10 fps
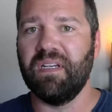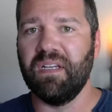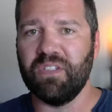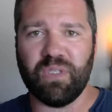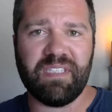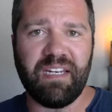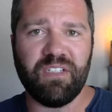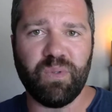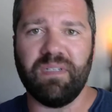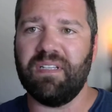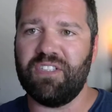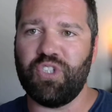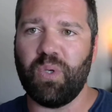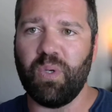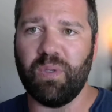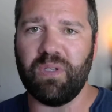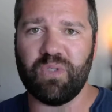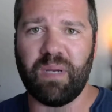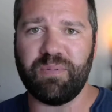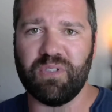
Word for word: So let's get into it. Let's show you what those options